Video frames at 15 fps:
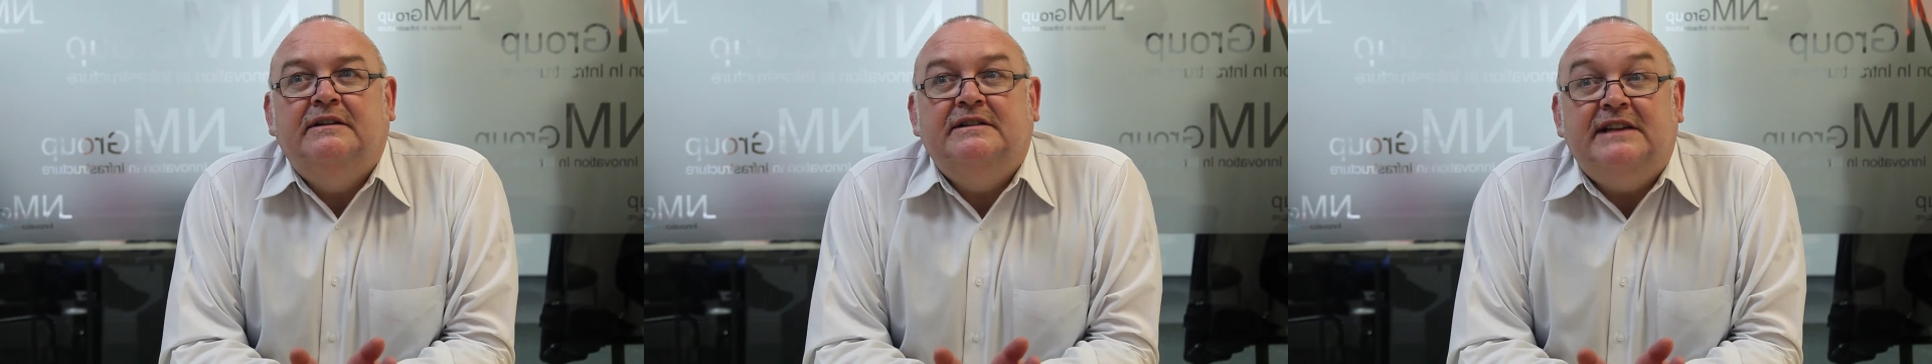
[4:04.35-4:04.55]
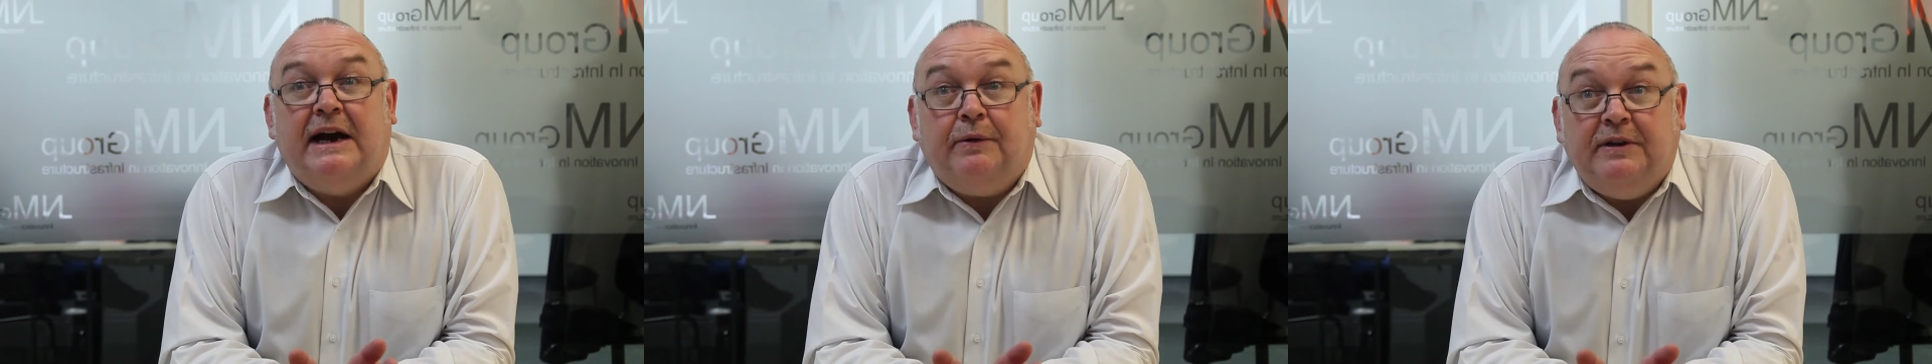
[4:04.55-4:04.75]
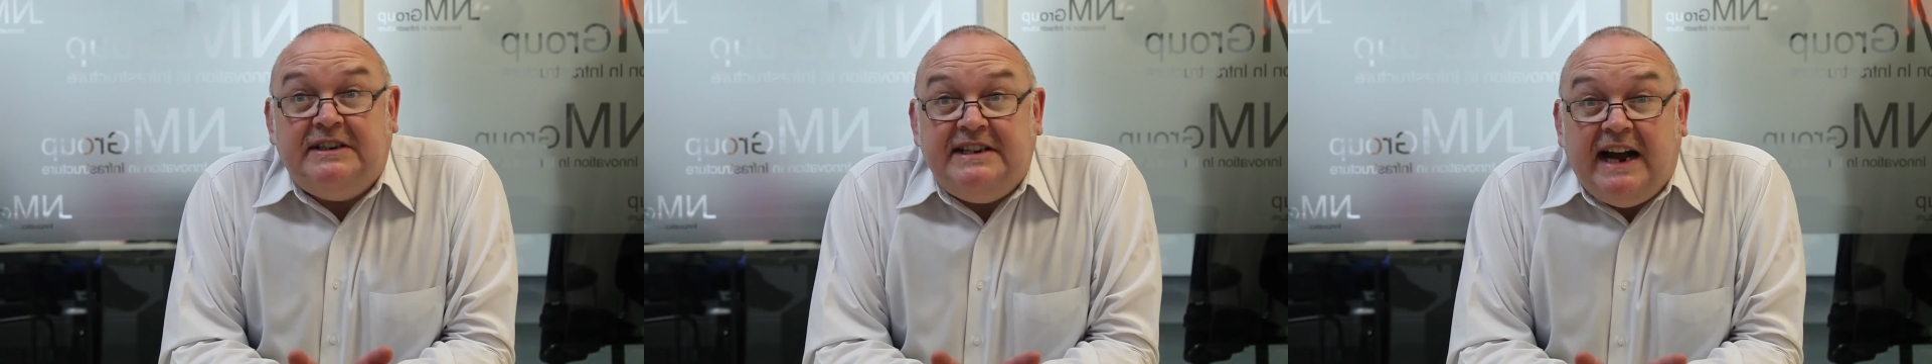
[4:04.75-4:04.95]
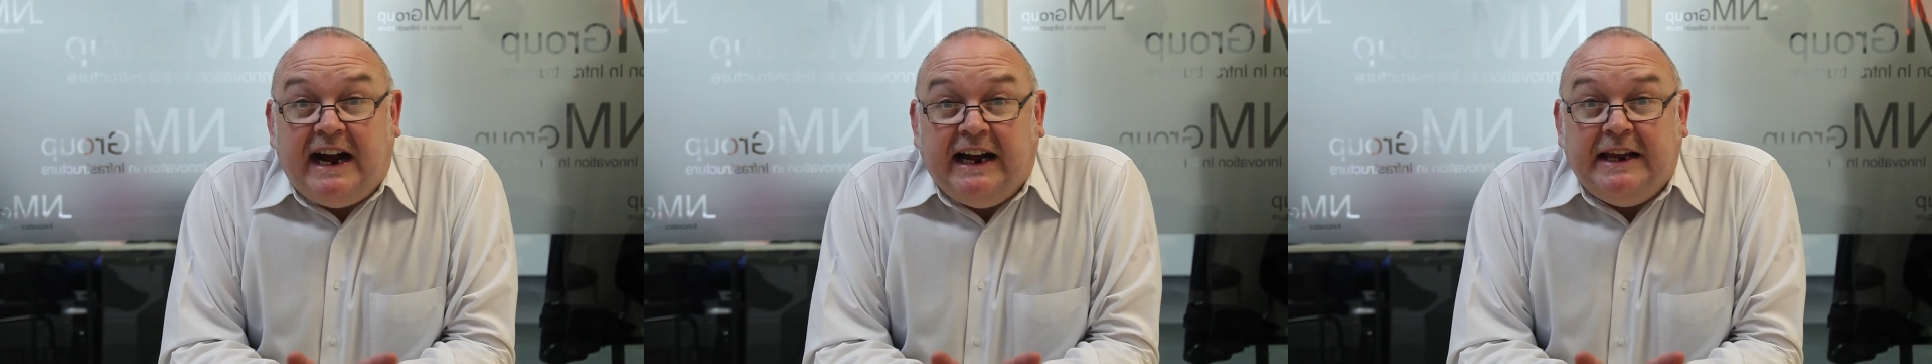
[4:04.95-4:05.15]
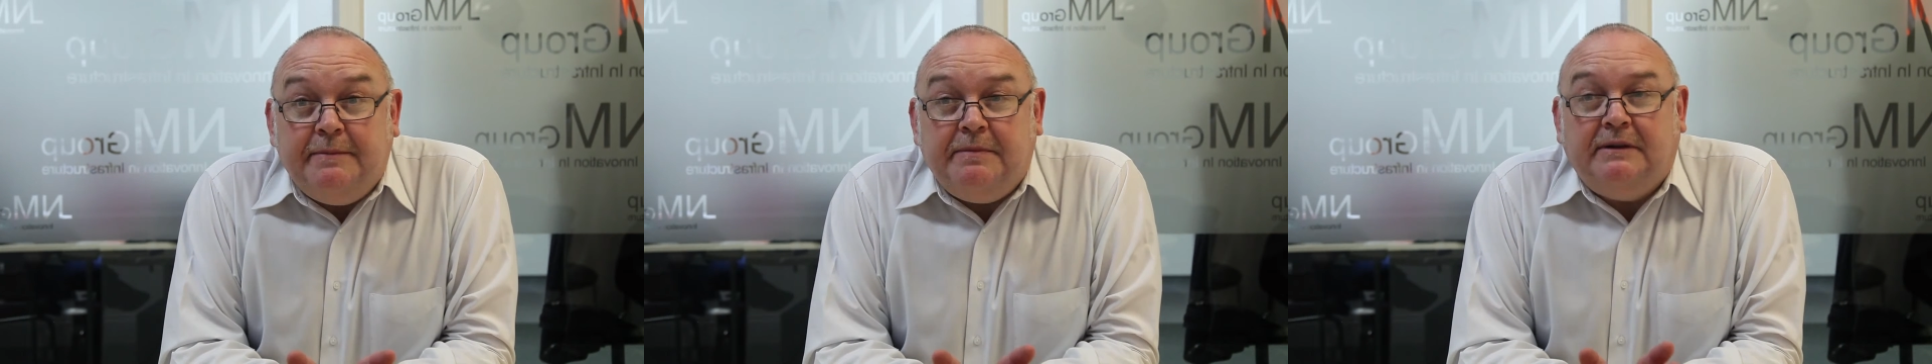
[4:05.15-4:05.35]
tower
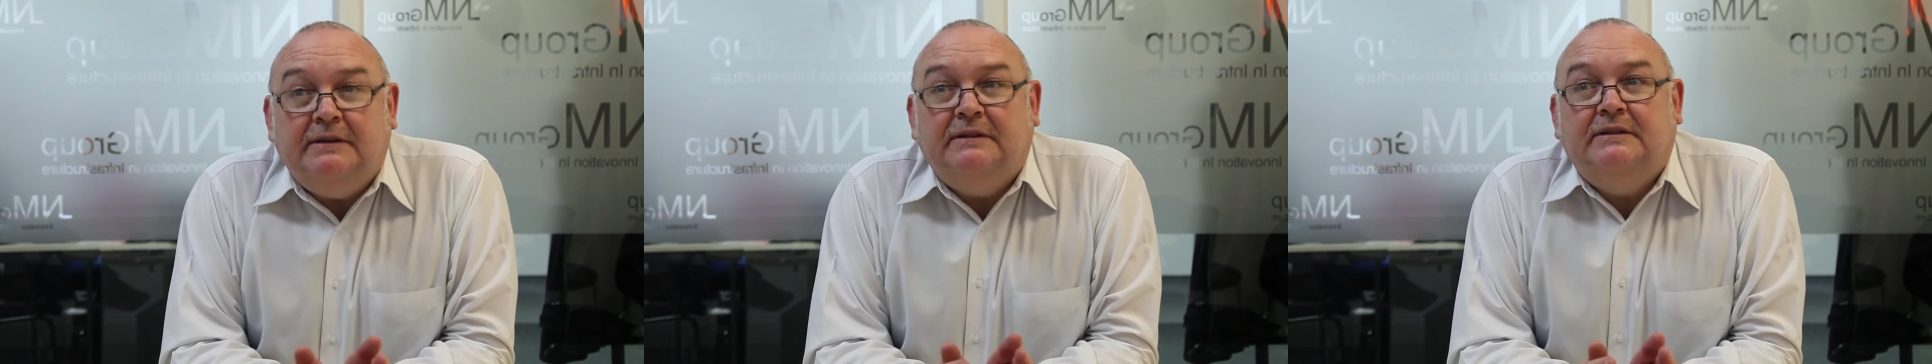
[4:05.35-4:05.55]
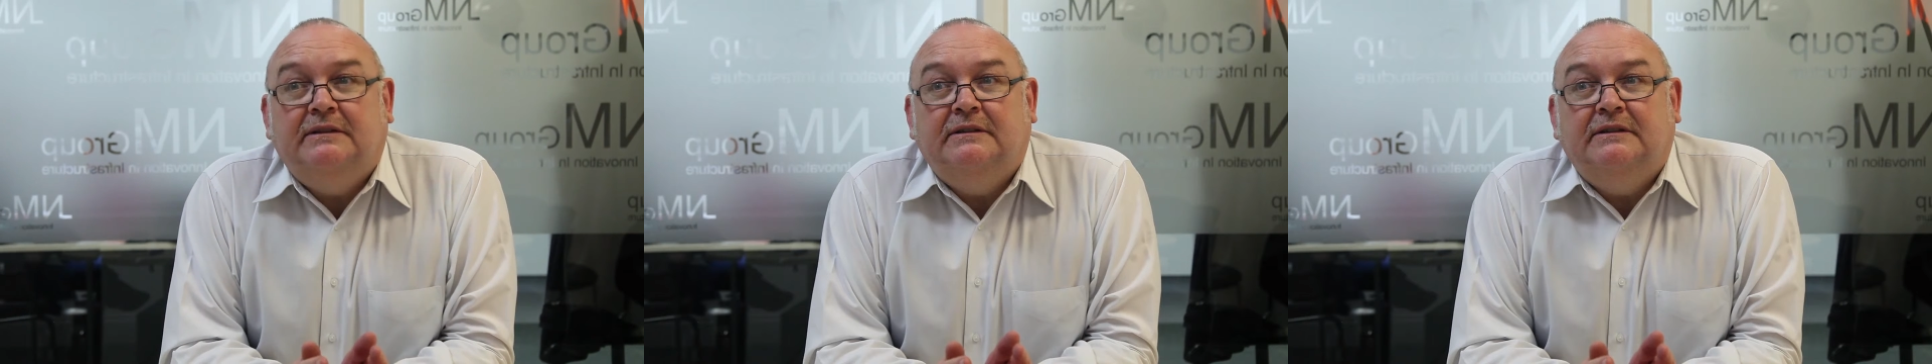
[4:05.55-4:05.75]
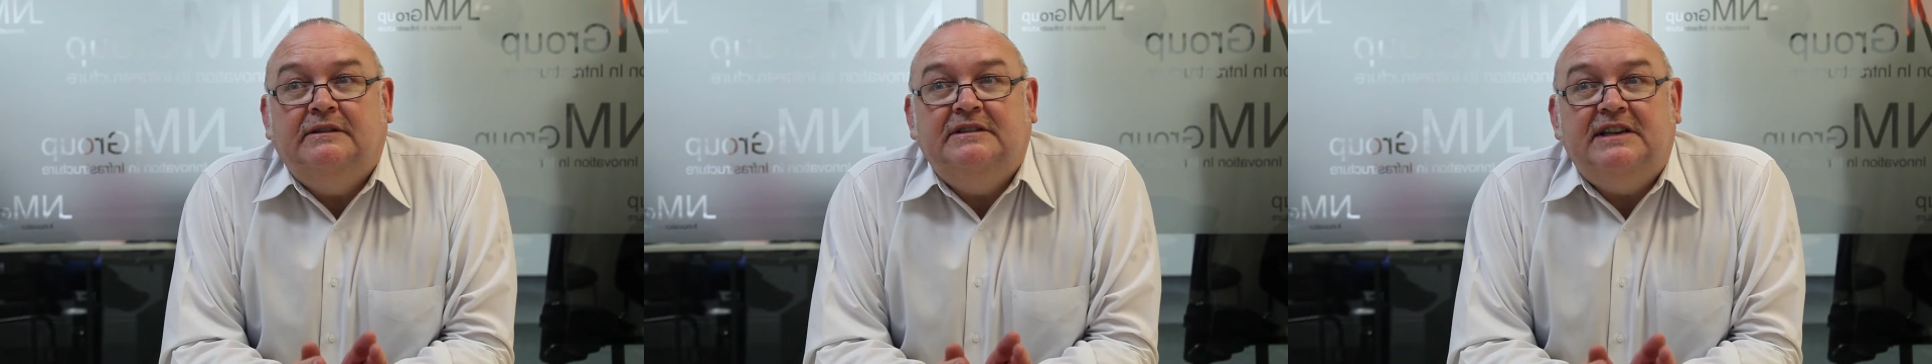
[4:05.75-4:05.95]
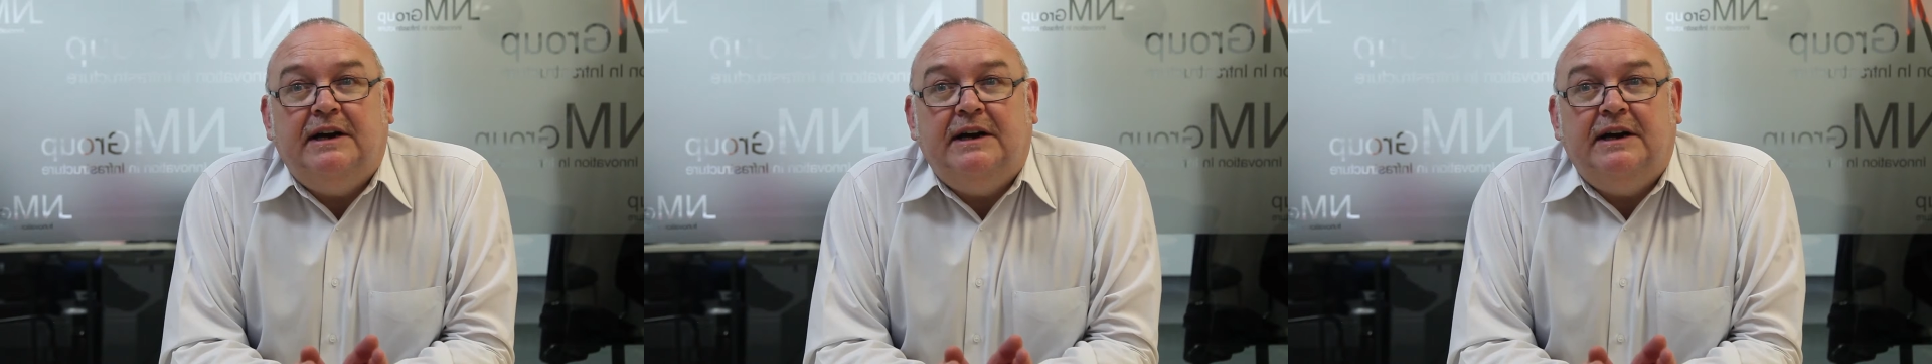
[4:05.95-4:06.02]
type and